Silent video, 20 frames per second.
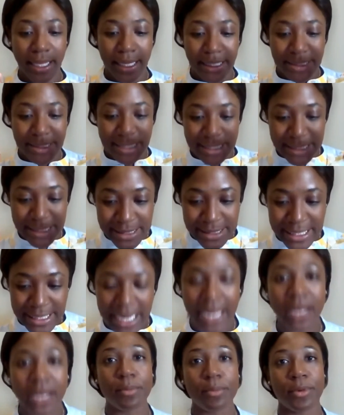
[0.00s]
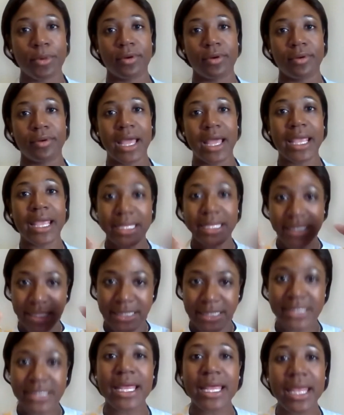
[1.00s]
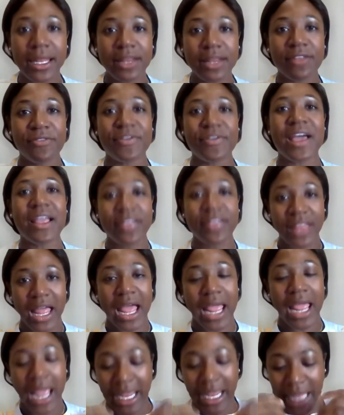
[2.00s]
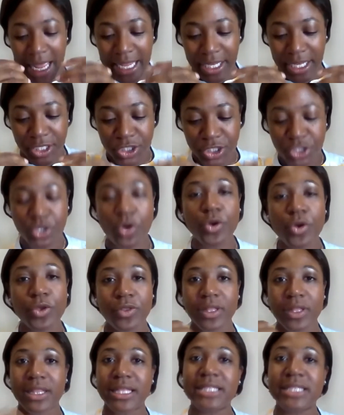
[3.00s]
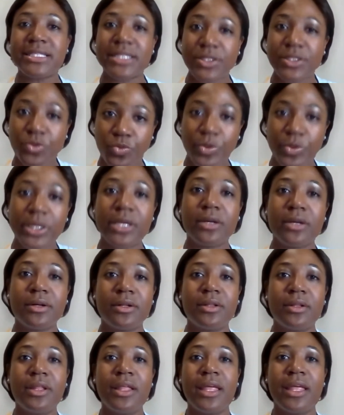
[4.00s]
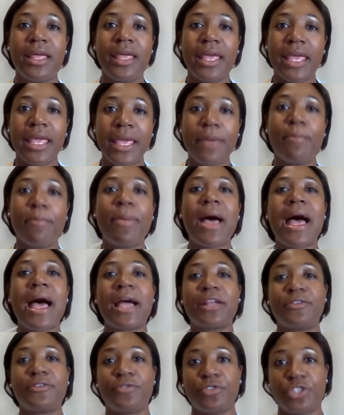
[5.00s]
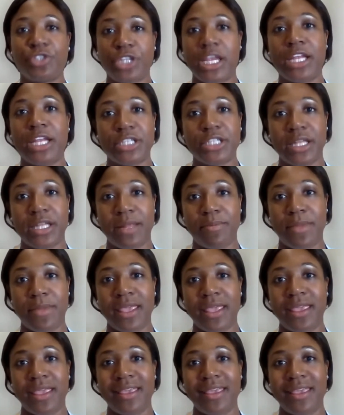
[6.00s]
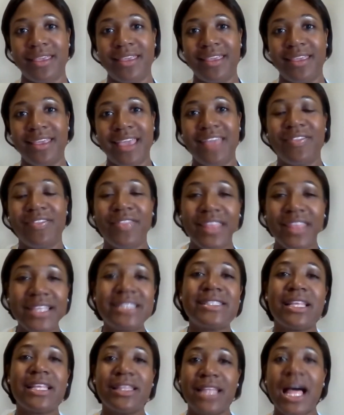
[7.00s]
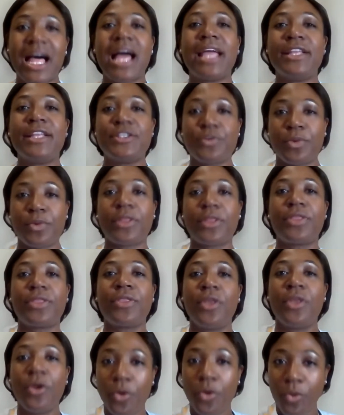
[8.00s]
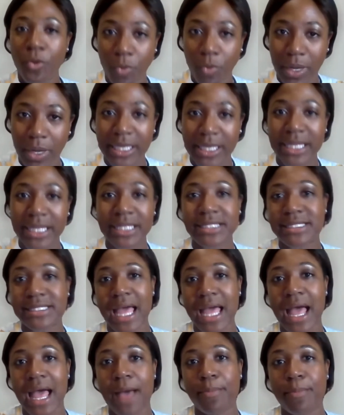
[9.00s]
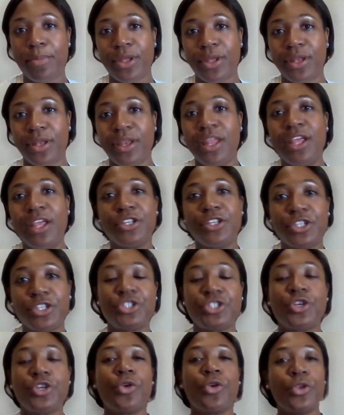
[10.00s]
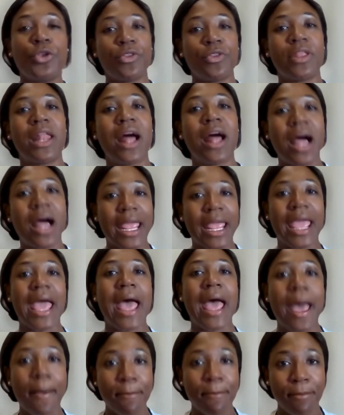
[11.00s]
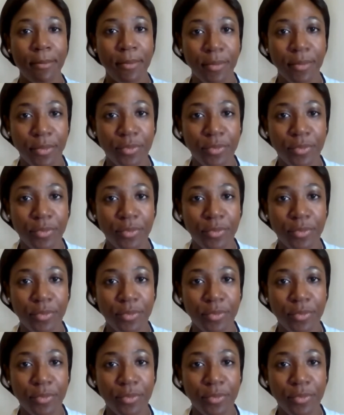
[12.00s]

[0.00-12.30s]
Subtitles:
sustainable. I can sustain the fact that I can show you that this is real impactful change that I'm making. And this aligns with what needs to happen to show you that I am,